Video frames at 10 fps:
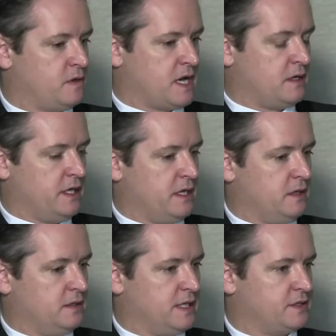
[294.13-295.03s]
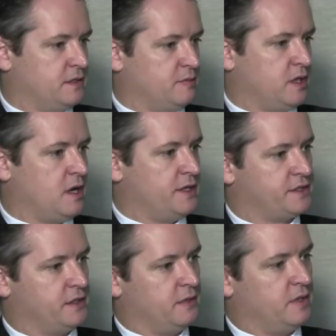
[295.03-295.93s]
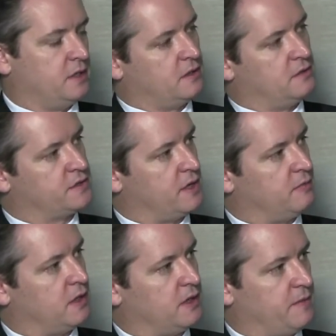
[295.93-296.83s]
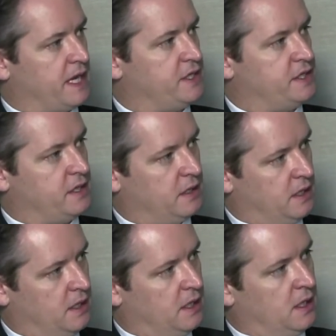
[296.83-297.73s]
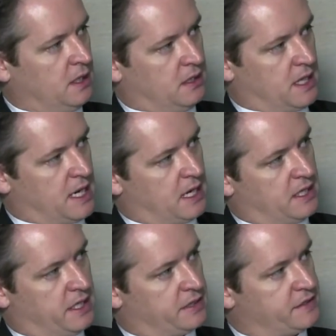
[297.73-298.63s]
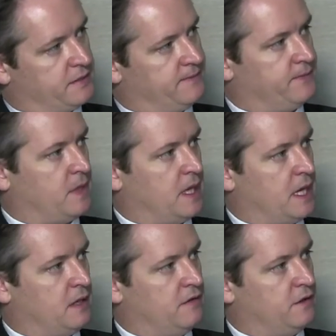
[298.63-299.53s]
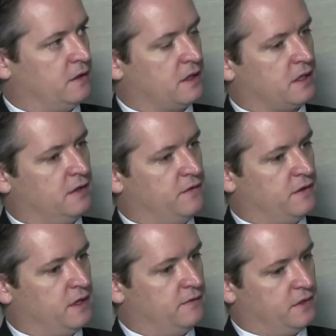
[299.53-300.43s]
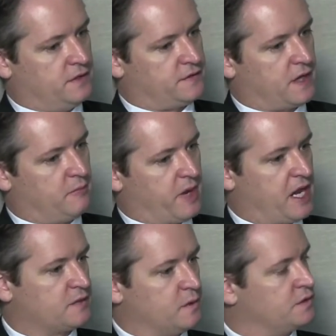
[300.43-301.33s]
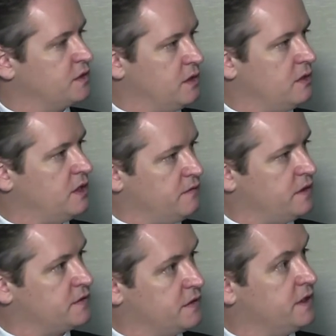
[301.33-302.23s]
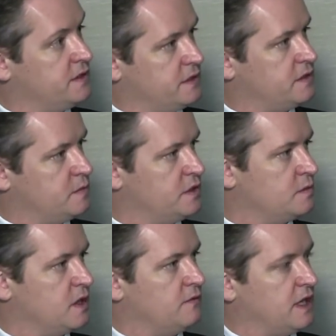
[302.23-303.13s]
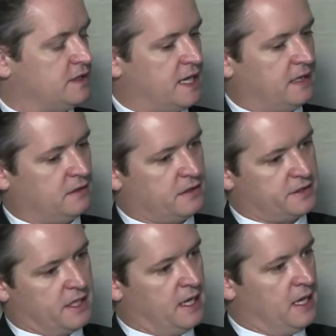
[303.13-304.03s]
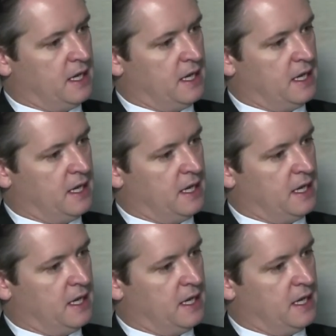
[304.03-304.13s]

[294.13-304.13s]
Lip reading: Not only does it apply to seed, but it can also apply to packaging, inks. If you think of it as, say, passport security for your seeds, which is one of our taglines,